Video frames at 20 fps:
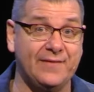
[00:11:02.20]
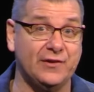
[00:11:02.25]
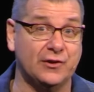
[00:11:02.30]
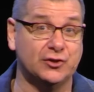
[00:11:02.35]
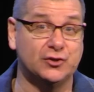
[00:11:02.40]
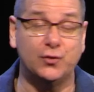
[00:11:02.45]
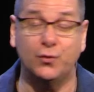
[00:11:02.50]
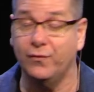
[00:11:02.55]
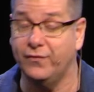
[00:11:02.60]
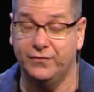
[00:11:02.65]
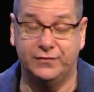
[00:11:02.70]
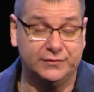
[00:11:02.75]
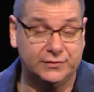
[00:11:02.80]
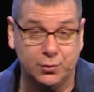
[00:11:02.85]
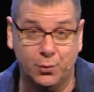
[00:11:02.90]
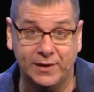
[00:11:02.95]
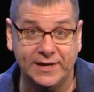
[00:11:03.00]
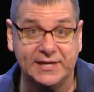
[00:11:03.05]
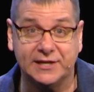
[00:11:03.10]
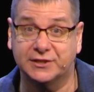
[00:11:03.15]
years,
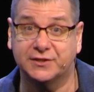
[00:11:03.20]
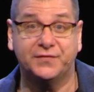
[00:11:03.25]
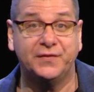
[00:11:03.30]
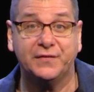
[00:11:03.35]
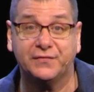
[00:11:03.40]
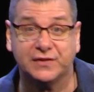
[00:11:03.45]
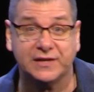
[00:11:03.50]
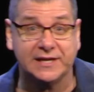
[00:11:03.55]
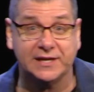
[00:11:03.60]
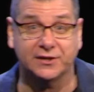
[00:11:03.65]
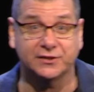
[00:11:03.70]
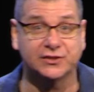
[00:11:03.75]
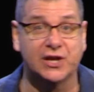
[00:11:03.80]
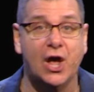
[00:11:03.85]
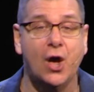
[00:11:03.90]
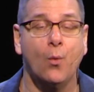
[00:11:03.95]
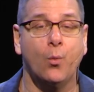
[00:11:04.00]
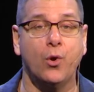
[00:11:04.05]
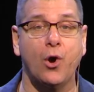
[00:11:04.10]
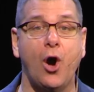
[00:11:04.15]
20 years, 50 years.
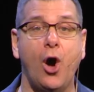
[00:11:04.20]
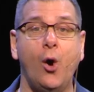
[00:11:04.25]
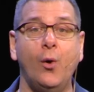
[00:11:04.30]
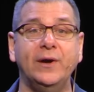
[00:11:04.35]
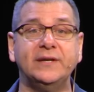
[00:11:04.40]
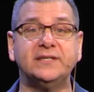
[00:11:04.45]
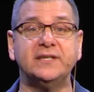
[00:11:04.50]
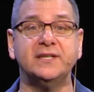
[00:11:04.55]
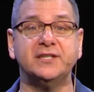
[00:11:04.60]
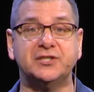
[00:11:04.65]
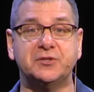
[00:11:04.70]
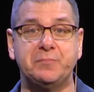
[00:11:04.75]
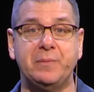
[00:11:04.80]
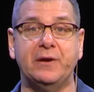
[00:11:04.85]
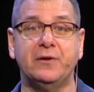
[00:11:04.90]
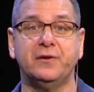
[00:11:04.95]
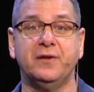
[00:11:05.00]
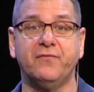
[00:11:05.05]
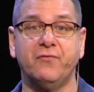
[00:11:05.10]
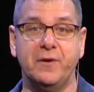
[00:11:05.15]
We're always in the
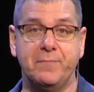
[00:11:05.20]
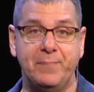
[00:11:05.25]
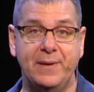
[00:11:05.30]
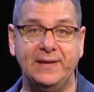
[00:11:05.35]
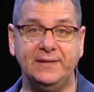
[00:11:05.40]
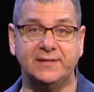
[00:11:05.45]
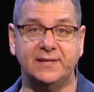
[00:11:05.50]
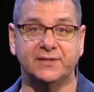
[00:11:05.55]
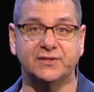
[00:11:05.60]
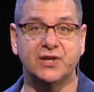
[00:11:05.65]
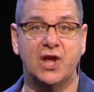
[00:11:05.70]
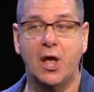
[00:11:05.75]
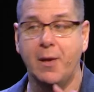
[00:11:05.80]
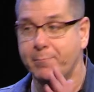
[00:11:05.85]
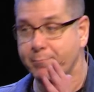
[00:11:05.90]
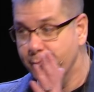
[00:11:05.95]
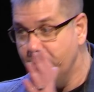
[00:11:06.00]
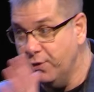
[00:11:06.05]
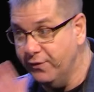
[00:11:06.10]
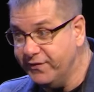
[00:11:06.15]
spirit of repentance,
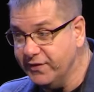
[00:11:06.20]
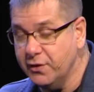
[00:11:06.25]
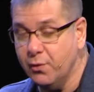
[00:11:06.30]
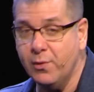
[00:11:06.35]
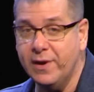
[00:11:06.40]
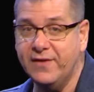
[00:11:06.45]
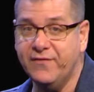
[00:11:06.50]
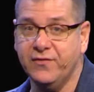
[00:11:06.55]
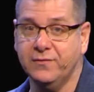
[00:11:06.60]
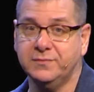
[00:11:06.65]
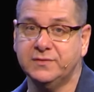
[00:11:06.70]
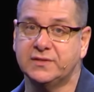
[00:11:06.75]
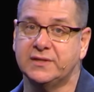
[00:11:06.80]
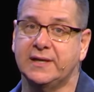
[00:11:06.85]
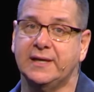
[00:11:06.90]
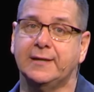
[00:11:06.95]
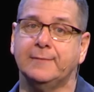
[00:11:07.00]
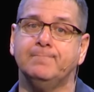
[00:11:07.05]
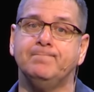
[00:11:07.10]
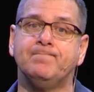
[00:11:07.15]
moving away from
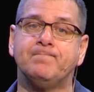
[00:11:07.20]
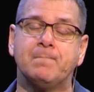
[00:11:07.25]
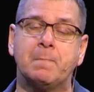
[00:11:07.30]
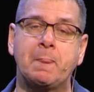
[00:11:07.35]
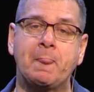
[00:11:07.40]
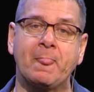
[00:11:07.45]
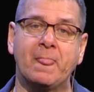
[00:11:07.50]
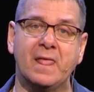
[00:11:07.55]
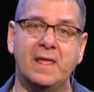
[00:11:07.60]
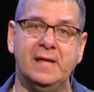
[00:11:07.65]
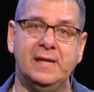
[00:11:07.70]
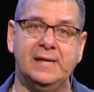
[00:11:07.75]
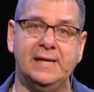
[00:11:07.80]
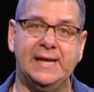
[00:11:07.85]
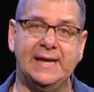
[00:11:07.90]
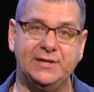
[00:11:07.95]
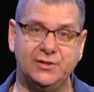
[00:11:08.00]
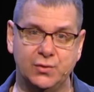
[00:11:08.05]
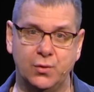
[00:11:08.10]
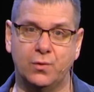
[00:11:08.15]
sin
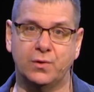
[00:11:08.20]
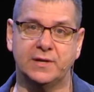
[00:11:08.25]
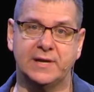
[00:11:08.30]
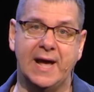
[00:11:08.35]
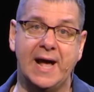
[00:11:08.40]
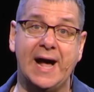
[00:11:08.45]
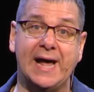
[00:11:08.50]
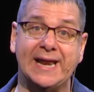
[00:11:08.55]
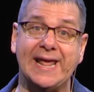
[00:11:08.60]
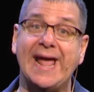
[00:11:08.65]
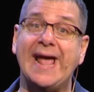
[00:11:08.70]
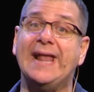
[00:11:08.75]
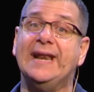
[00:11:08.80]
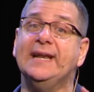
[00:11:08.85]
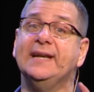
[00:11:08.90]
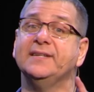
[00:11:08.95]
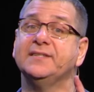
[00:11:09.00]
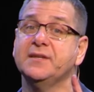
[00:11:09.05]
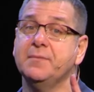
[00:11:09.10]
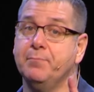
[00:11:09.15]
and toward God. And
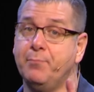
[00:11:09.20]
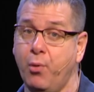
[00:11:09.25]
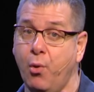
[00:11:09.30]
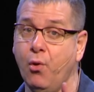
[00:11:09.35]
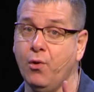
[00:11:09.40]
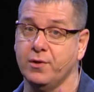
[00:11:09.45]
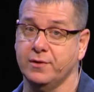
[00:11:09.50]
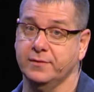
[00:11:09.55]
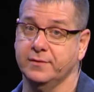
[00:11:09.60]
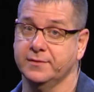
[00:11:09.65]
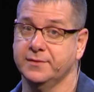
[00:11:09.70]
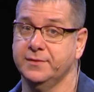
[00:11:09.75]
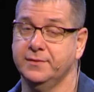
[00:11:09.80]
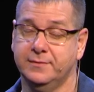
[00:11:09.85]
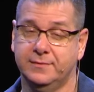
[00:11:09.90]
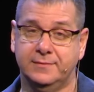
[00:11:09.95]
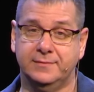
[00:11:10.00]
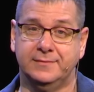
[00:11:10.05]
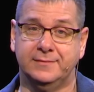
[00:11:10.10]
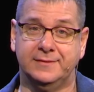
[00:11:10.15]
it is important
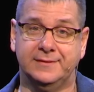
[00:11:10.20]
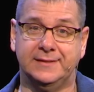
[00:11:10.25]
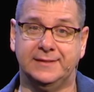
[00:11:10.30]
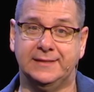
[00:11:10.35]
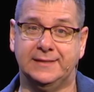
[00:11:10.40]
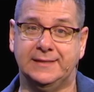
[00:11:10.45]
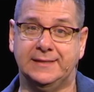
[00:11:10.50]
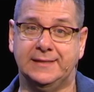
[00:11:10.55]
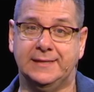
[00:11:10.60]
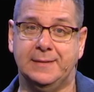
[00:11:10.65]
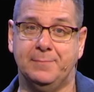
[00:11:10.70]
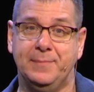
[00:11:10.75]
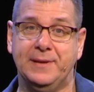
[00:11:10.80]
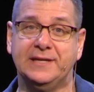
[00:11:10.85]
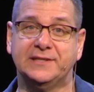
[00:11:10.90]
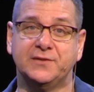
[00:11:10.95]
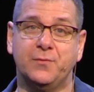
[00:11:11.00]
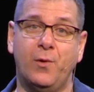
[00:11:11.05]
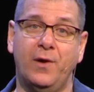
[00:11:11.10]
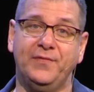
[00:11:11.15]

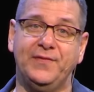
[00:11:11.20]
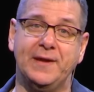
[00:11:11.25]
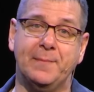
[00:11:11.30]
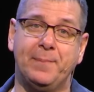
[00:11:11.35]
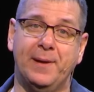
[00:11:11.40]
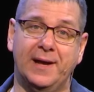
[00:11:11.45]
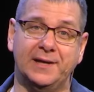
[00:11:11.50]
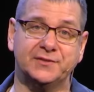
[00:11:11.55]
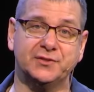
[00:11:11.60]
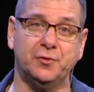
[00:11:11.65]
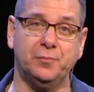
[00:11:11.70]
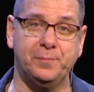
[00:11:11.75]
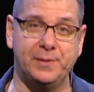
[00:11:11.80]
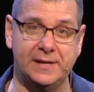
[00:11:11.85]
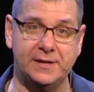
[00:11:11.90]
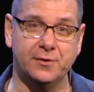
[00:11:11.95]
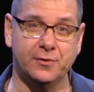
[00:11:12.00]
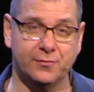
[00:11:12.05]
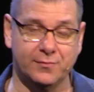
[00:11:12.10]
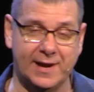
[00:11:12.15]
because of what the Apostle
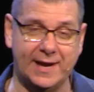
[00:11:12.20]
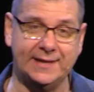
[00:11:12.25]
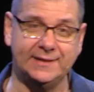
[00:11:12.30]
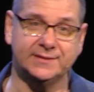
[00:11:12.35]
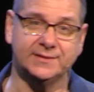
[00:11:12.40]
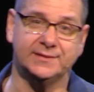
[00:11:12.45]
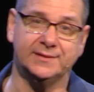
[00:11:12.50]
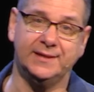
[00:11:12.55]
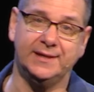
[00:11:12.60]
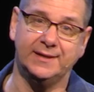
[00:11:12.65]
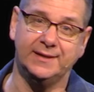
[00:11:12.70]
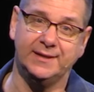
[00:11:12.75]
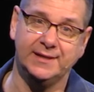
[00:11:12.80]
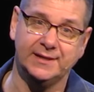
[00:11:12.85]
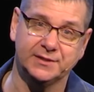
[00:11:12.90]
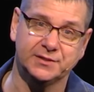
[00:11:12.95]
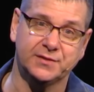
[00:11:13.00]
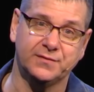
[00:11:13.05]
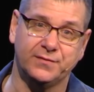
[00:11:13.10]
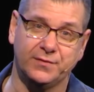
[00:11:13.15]
Peter writes in
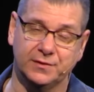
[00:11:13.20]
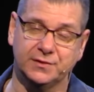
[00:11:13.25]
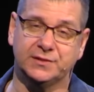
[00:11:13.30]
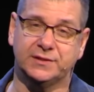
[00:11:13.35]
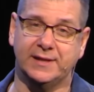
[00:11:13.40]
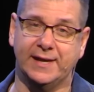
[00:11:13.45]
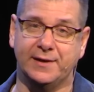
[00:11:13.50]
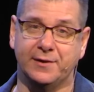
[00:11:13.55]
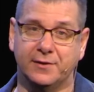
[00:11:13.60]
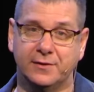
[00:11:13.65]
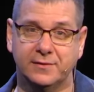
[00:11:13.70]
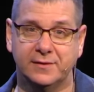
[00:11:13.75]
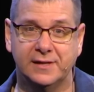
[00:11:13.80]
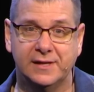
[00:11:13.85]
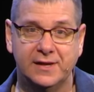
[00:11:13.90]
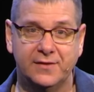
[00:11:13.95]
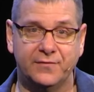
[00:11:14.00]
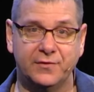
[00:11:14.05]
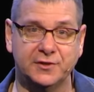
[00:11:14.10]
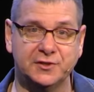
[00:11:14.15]
his first letter,
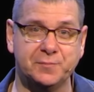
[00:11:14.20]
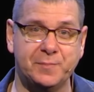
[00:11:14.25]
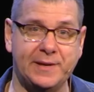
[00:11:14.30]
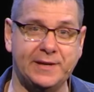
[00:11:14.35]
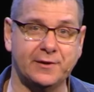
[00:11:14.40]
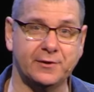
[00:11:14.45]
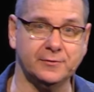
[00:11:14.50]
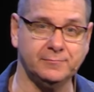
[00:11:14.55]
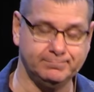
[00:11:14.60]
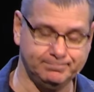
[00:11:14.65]
1 Peter